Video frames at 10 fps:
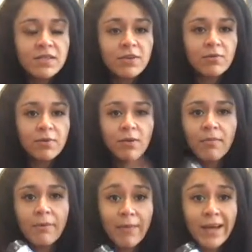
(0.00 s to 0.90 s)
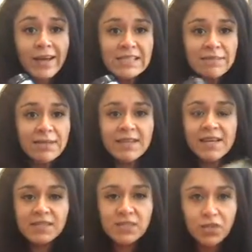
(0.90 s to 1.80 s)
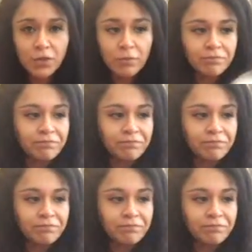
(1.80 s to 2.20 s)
scoop, but my husband takes 2.